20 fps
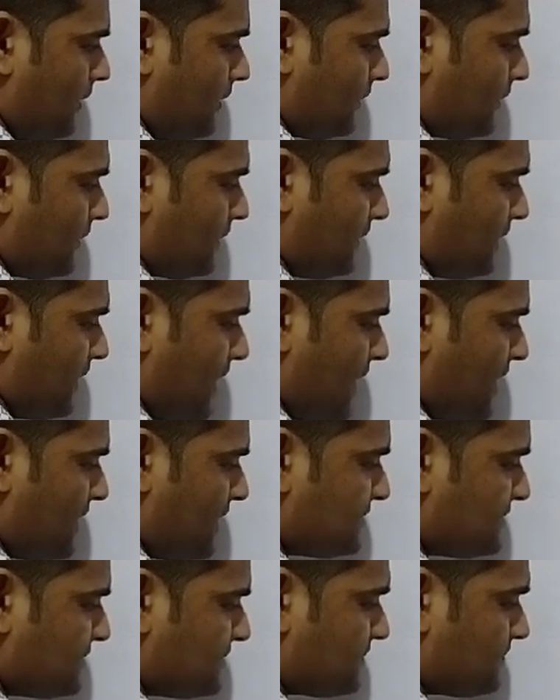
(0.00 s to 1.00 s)
a
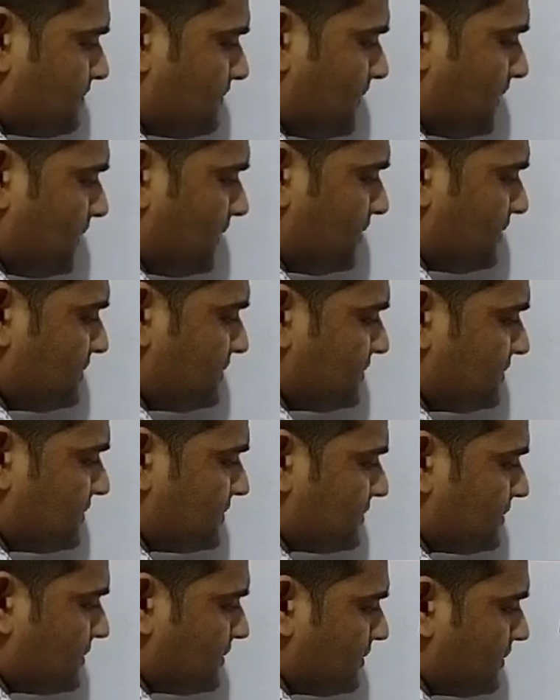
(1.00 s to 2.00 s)
gas
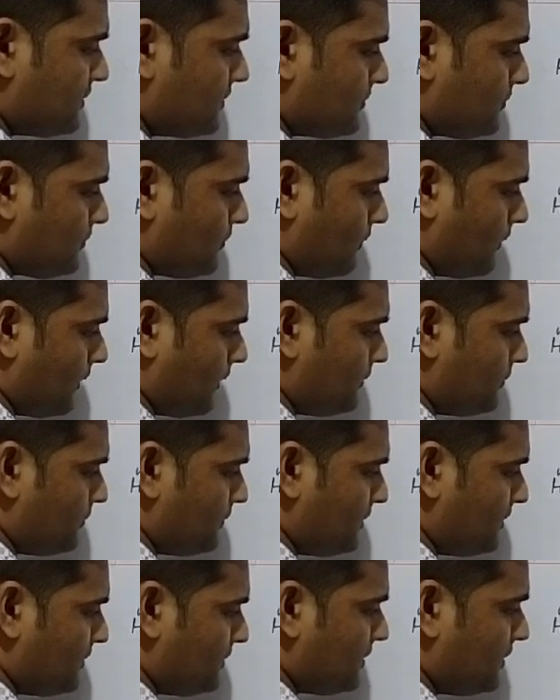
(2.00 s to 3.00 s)
phase, when
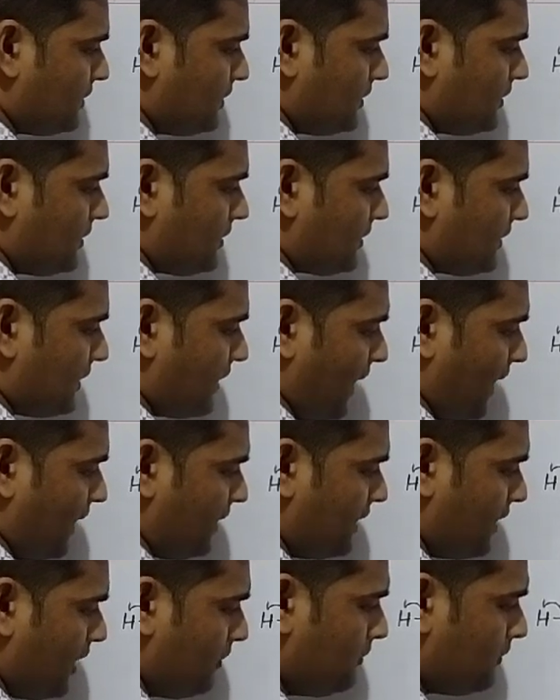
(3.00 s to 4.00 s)
we
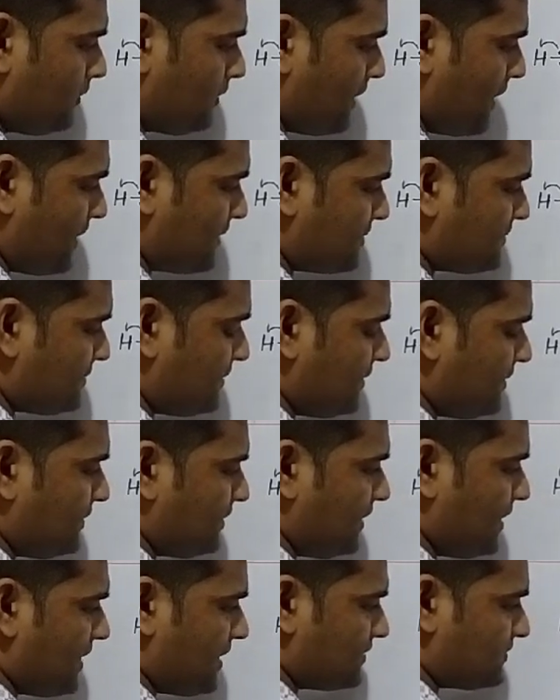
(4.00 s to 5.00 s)
carry out reaction
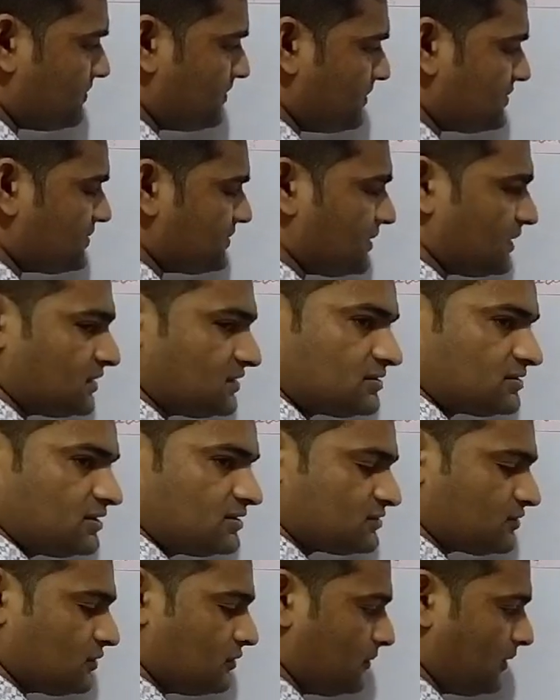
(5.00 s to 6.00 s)
in gas phase, there is
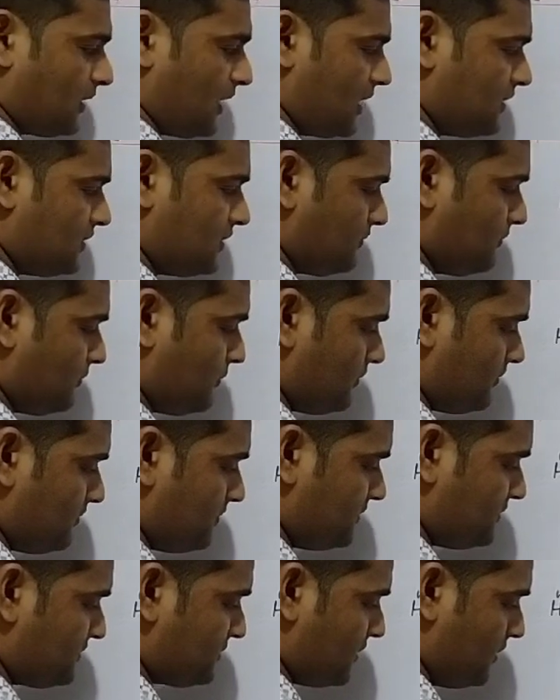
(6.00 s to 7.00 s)
also homolytic
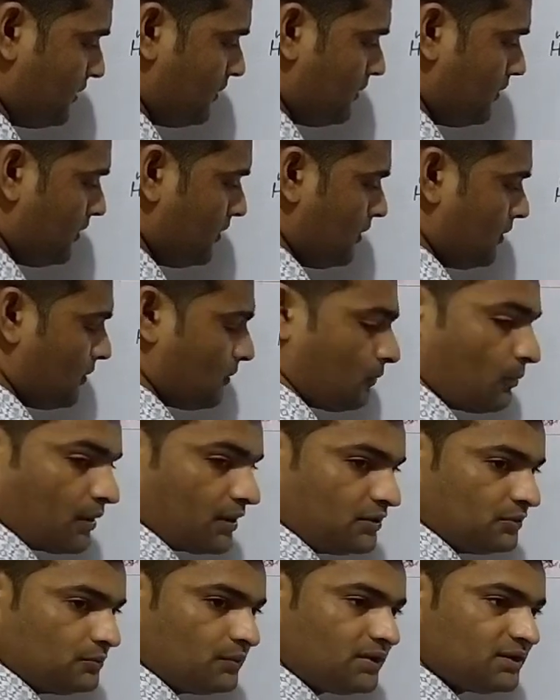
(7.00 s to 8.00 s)
bond fission.
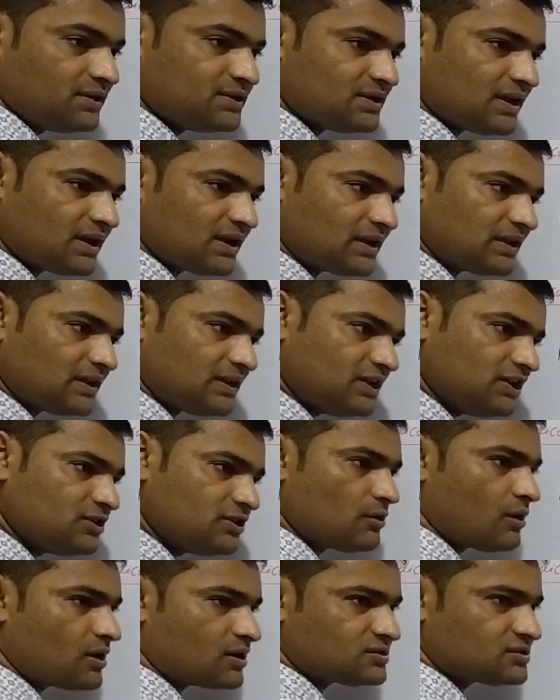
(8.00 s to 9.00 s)
When we take
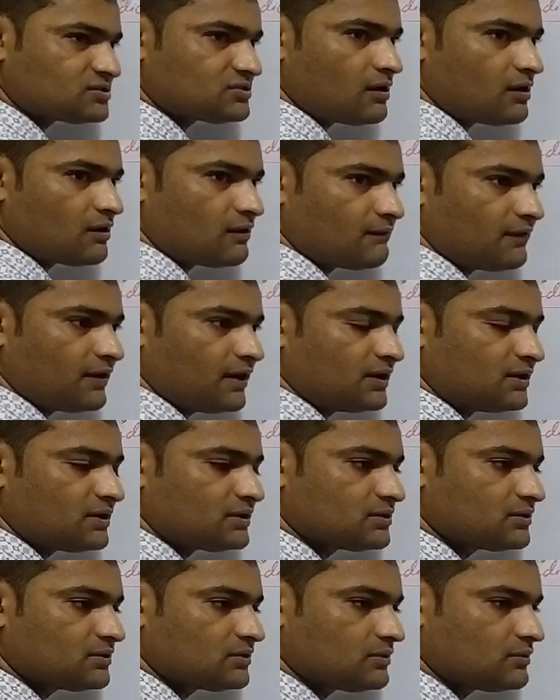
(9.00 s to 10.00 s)
inert solvent,
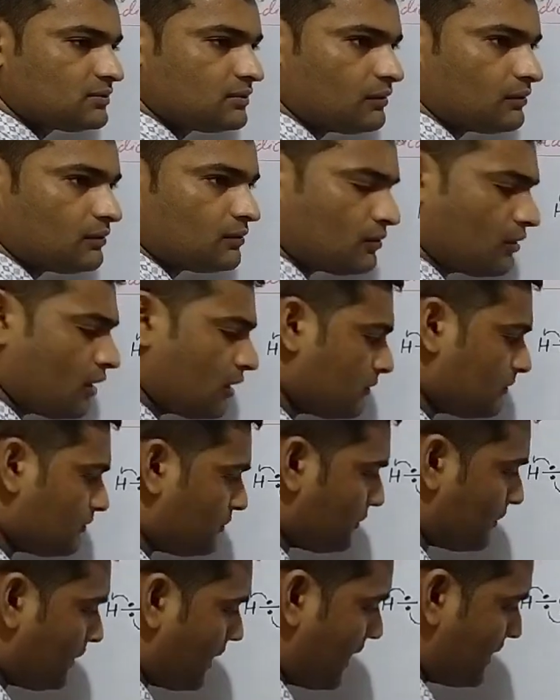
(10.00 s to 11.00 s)

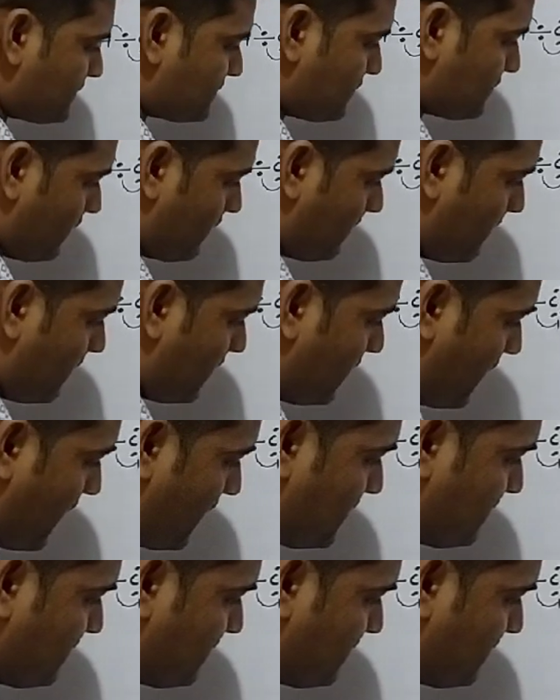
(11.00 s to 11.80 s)
non-polar solvent